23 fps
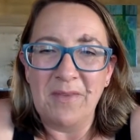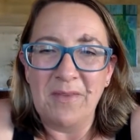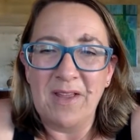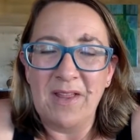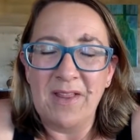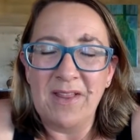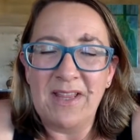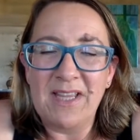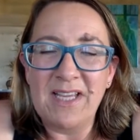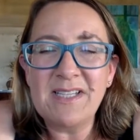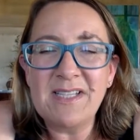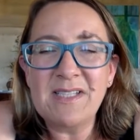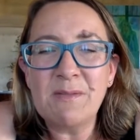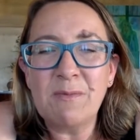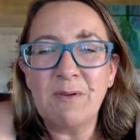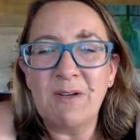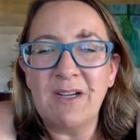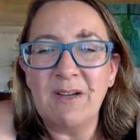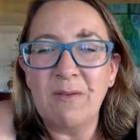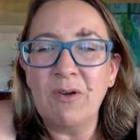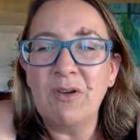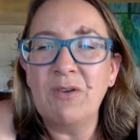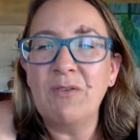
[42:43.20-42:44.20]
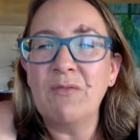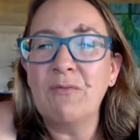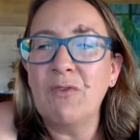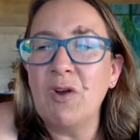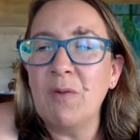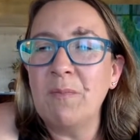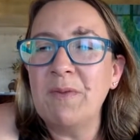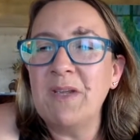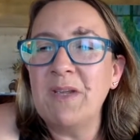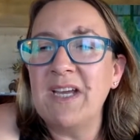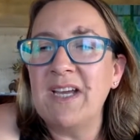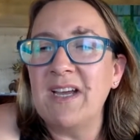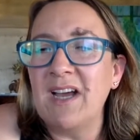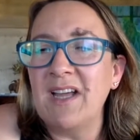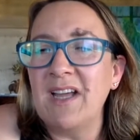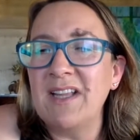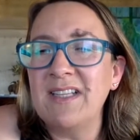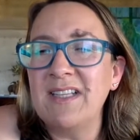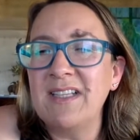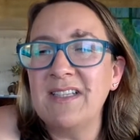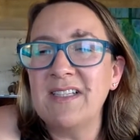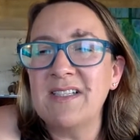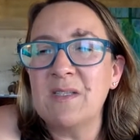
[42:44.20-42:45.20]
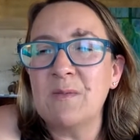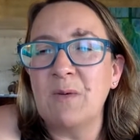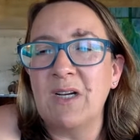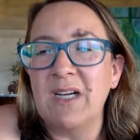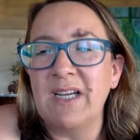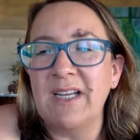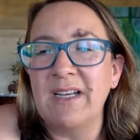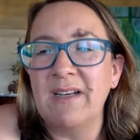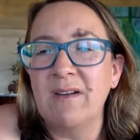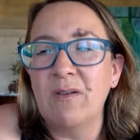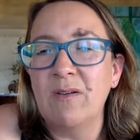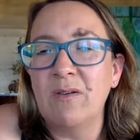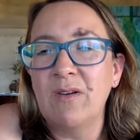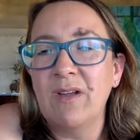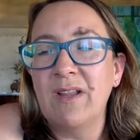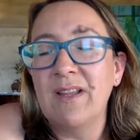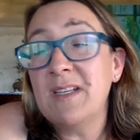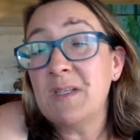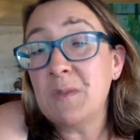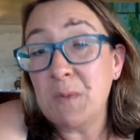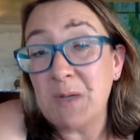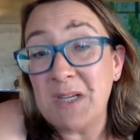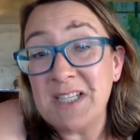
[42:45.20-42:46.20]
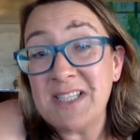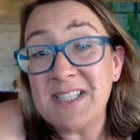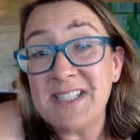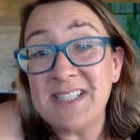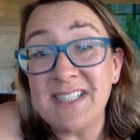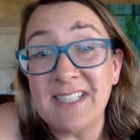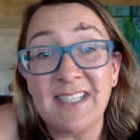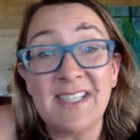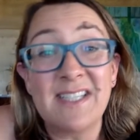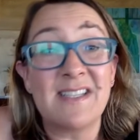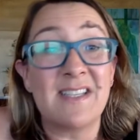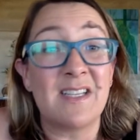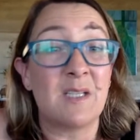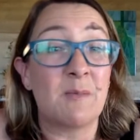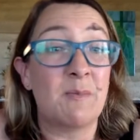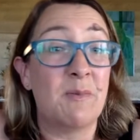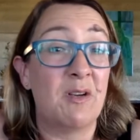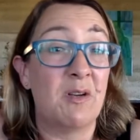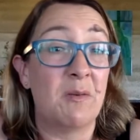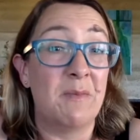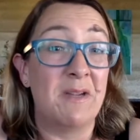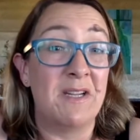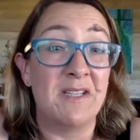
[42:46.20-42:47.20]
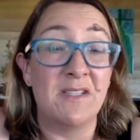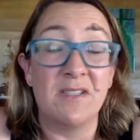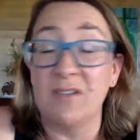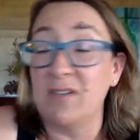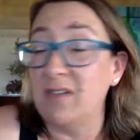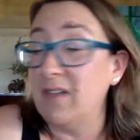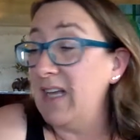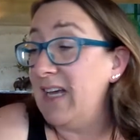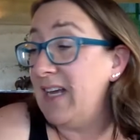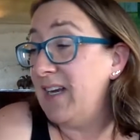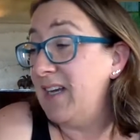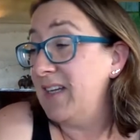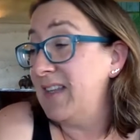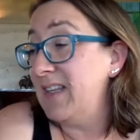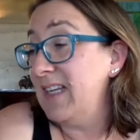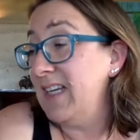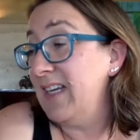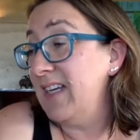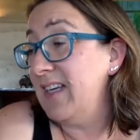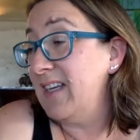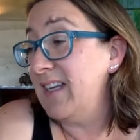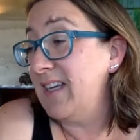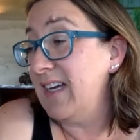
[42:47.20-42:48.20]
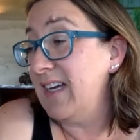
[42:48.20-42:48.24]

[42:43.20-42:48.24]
This wine, well, Rob, yeah, I think this wine still is experimental, and I think